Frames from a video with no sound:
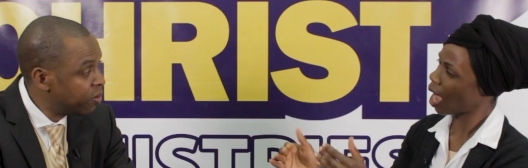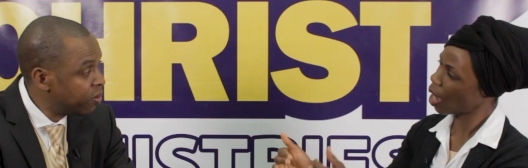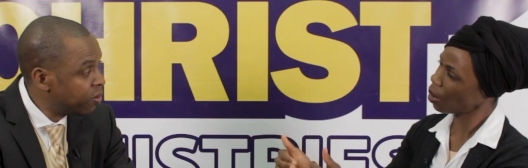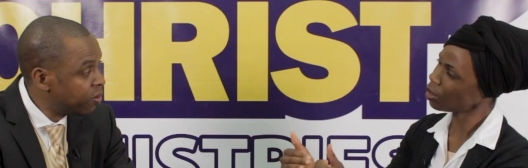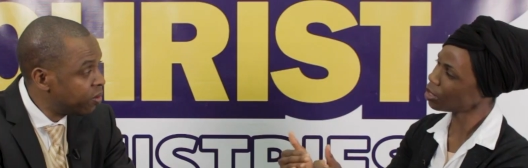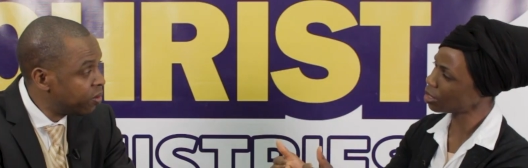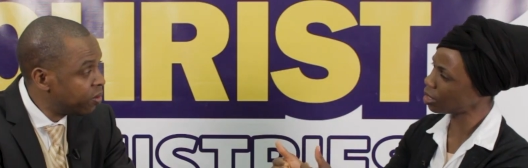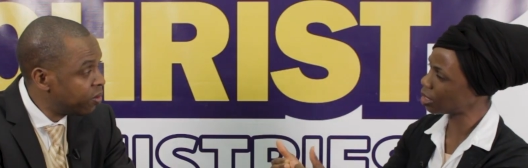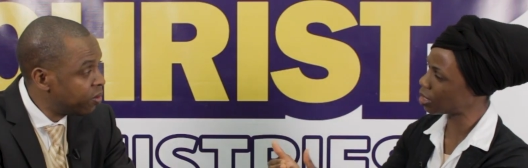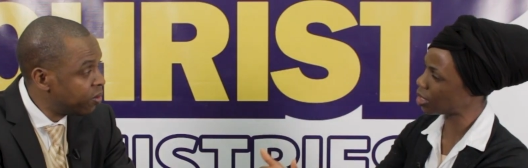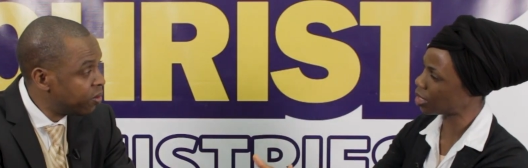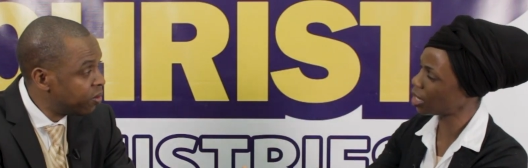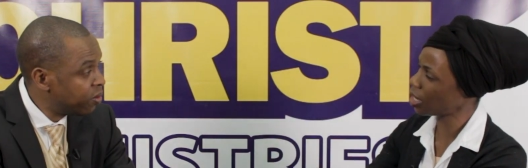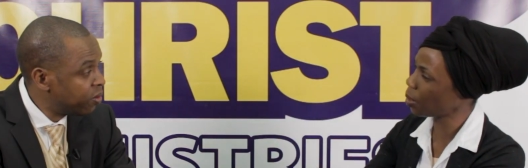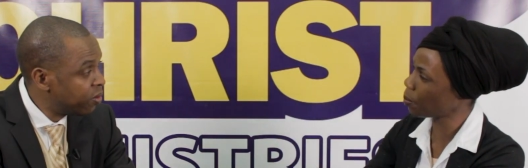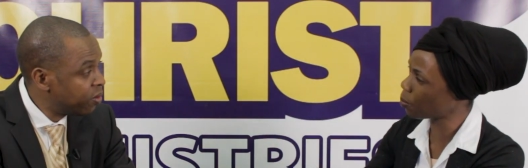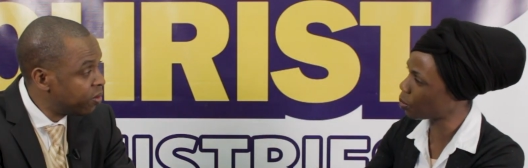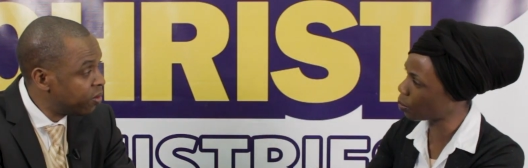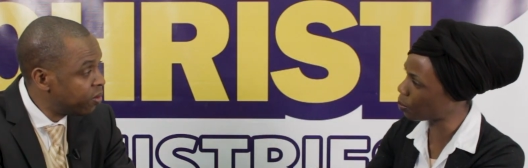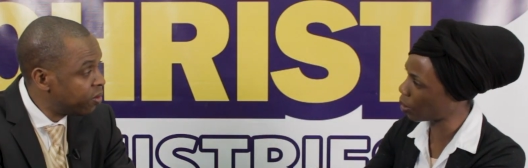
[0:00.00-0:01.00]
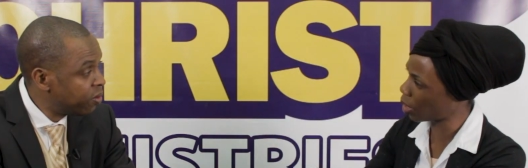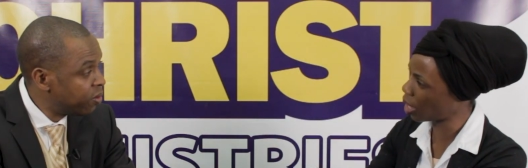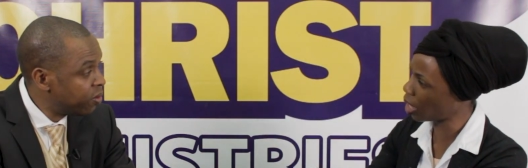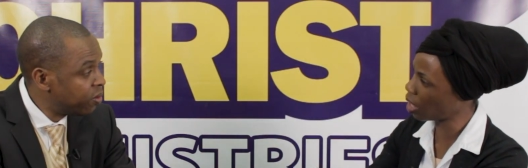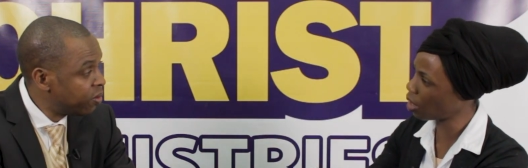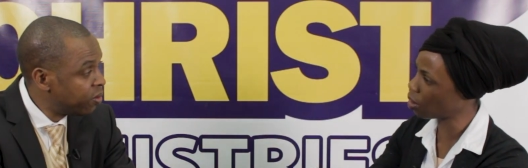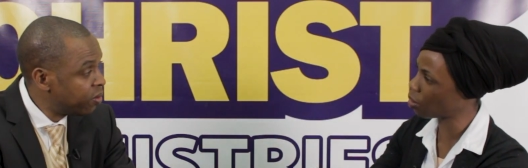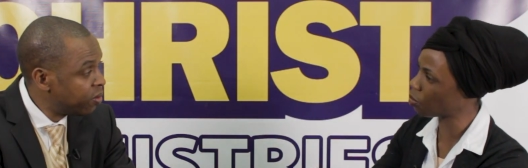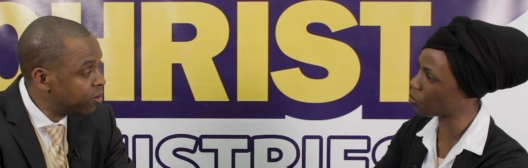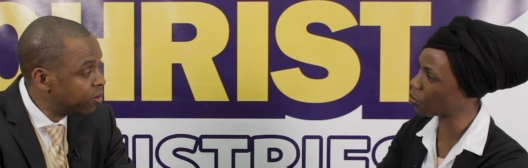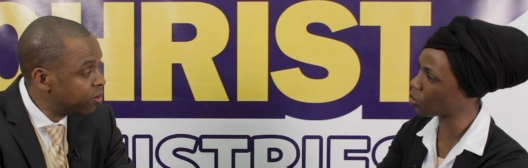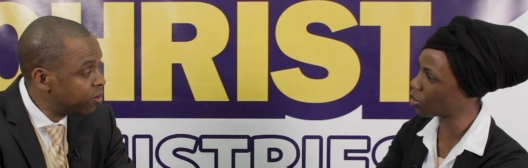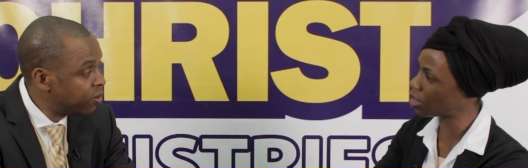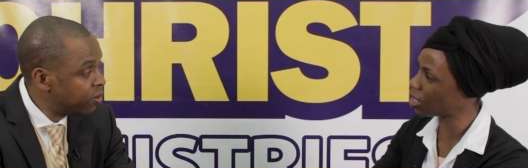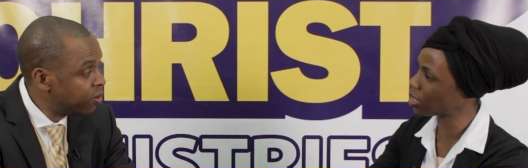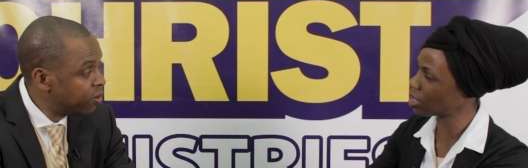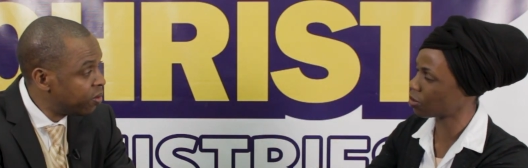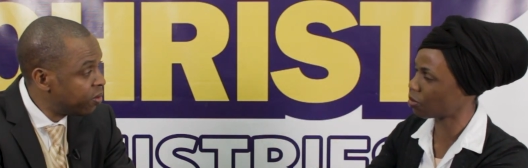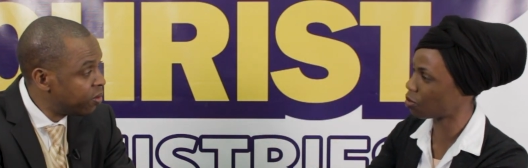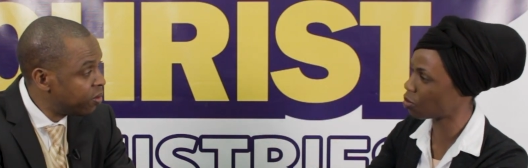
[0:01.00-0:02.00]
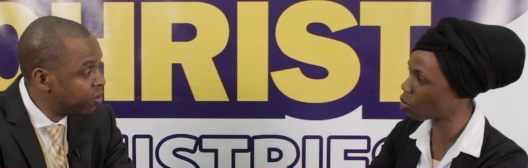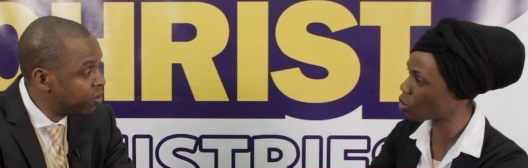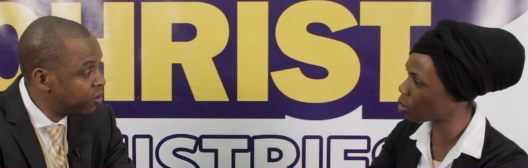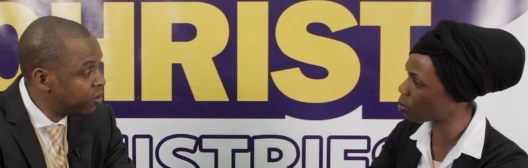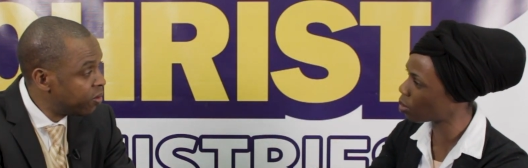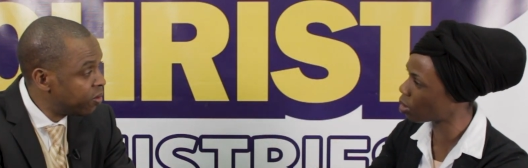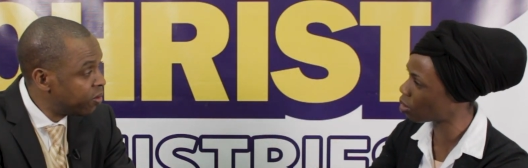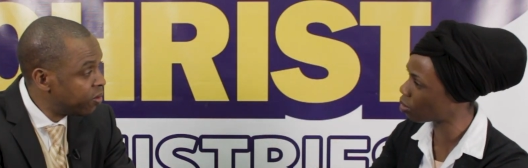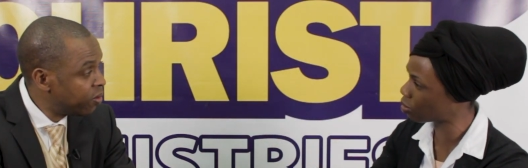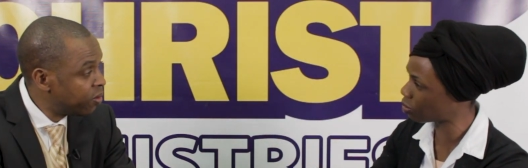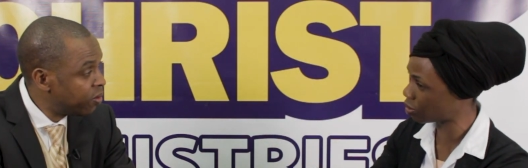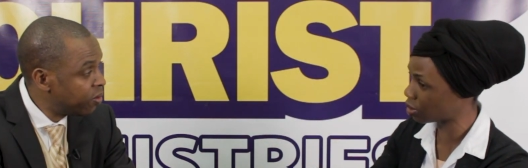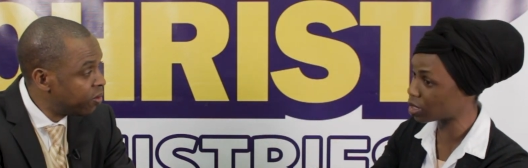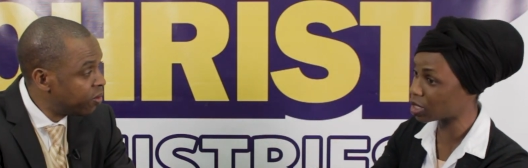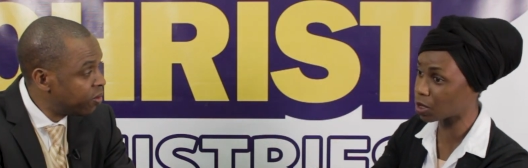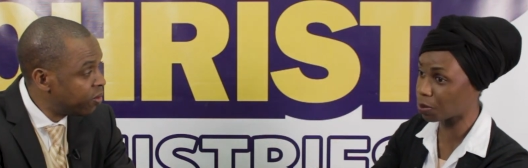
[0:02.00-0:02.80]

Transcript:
Speaker 1: How does the team prepare for this form of